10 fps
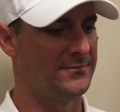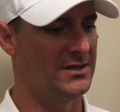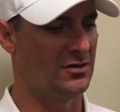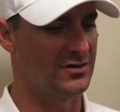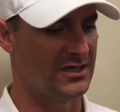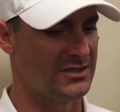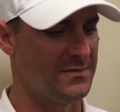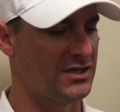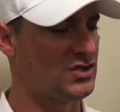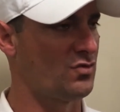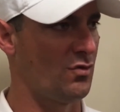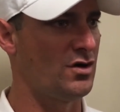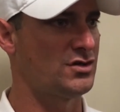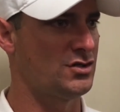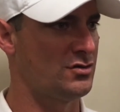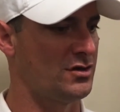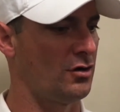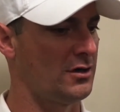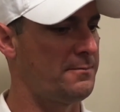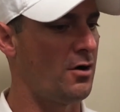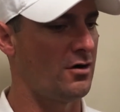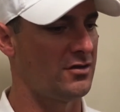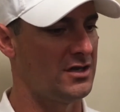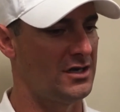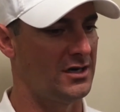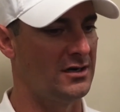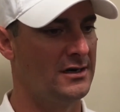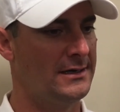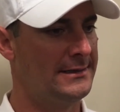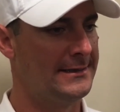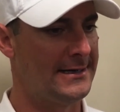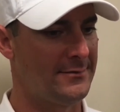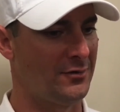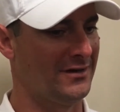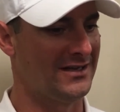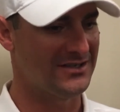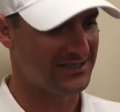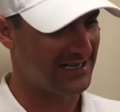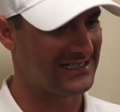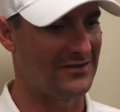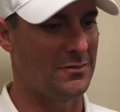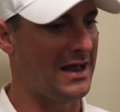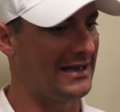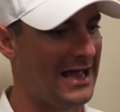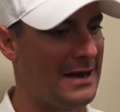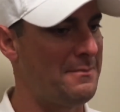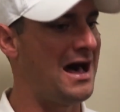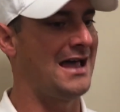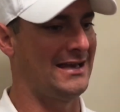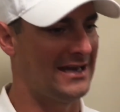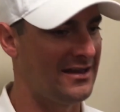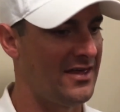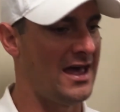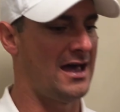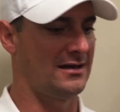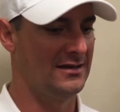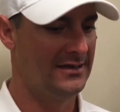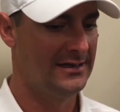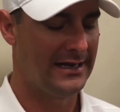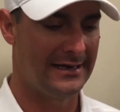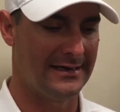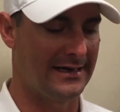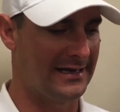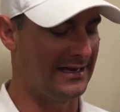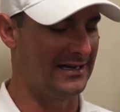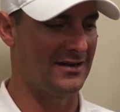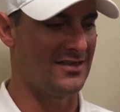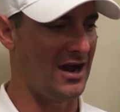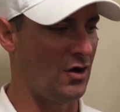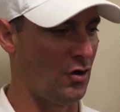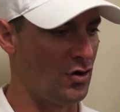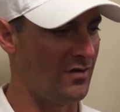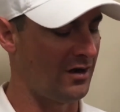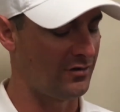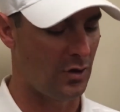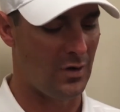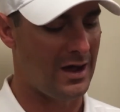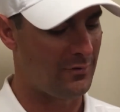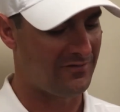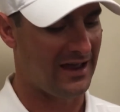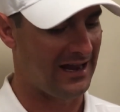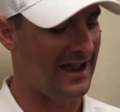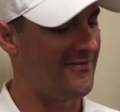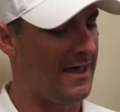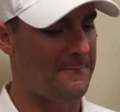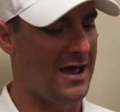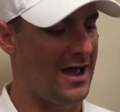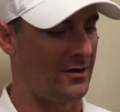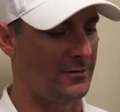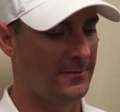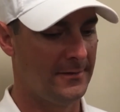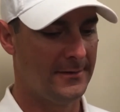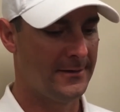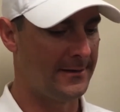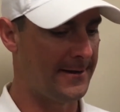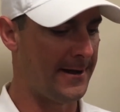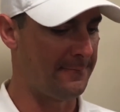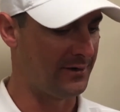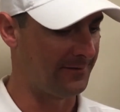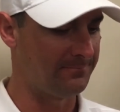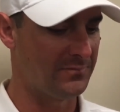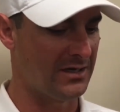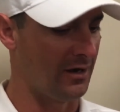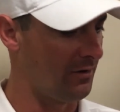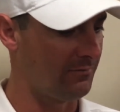you know, as much as we want to in the early part of the year. But really it just takes everybody kind of buying into that and getting into that groove. I don't know why we've kind of had that pattern. But, you know,